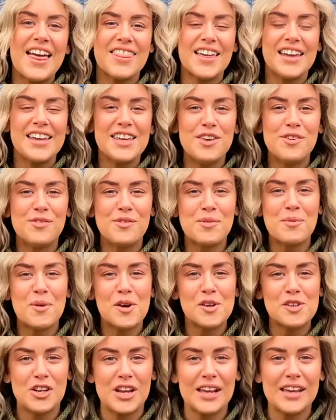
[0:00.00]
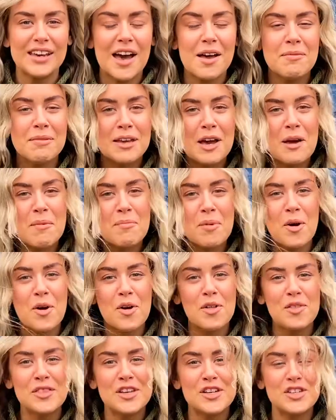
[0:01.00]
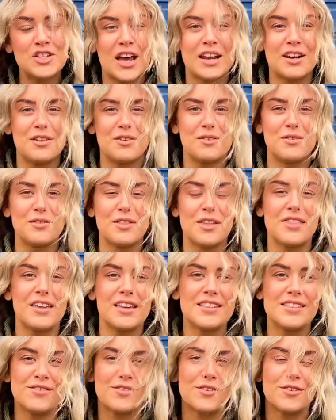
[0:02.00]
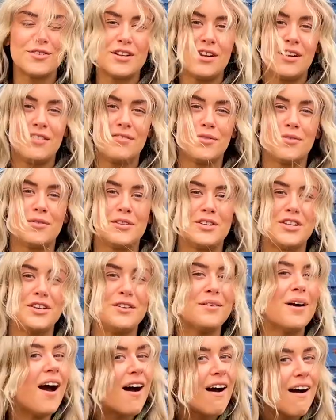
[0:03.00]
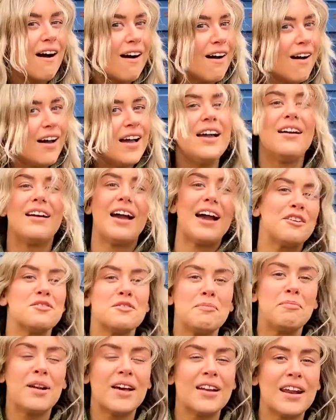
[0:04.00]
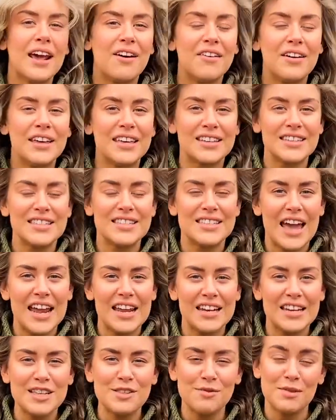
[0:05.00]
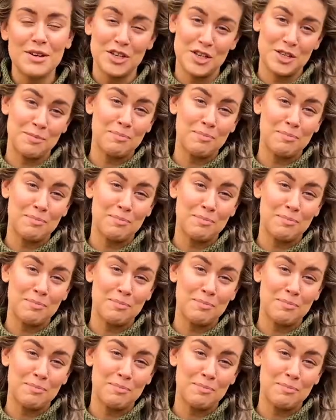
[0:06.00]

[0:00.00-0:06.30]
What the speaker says: Thank you for watching. Coming up on the channel, the things you've got to look forward to are how to plant out in containers, which is